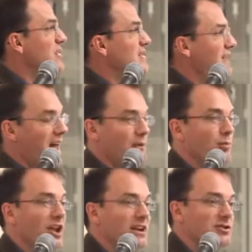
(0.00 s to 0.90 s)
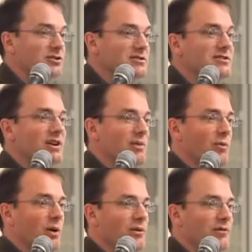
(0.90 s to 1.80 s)
things, adding planters,
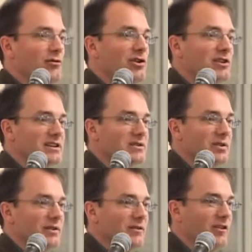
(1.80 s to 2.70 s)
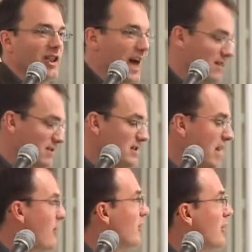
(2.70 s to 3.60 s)
boy, we've really sort of livened
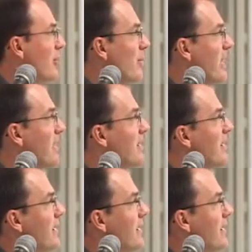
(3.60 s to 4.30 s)
it up a little bit.